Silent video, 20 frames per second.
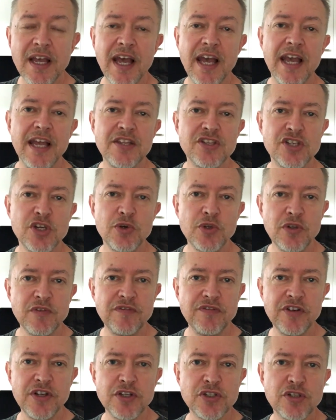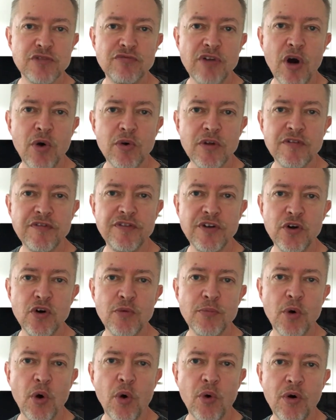until you'd finished a roll of
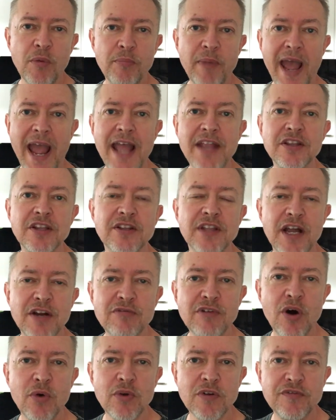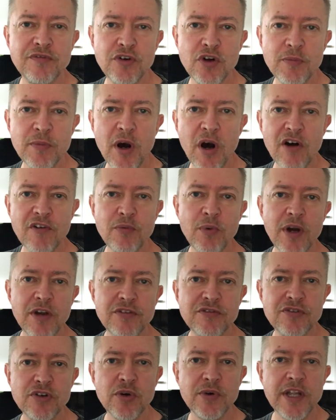film or abandon that roll of film halfway
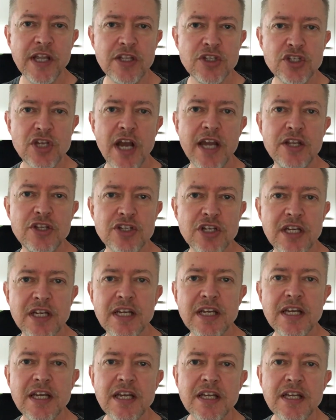through and then change it.